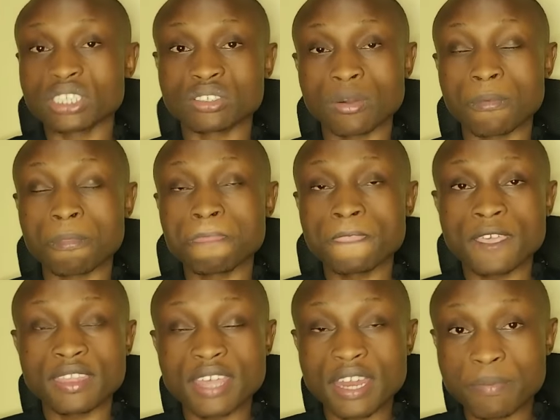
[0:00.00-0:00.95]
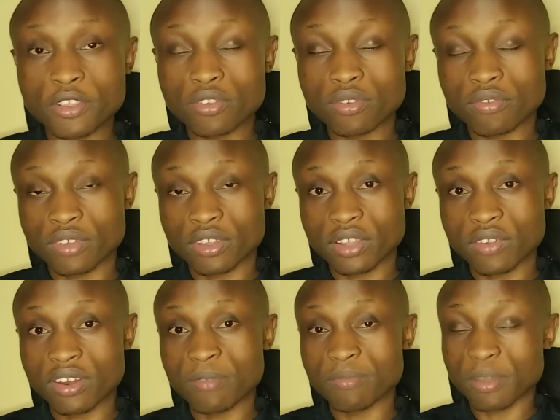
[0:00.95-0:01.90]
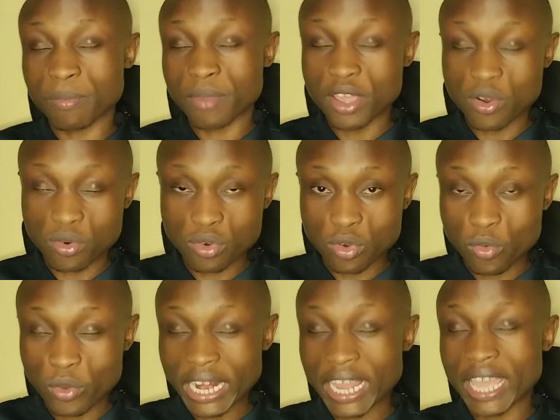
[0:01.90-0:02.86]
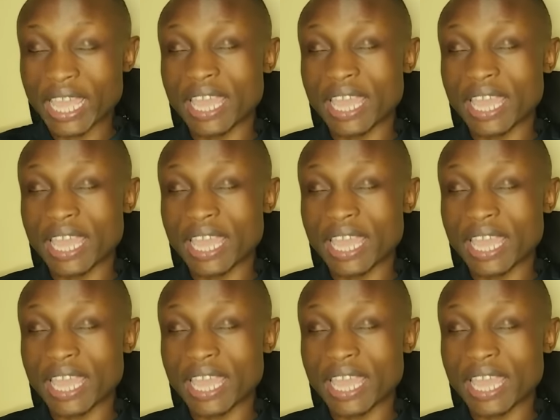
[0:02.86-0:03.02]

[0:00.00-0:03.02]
So the reputation of Dr. William Samoei Ruto will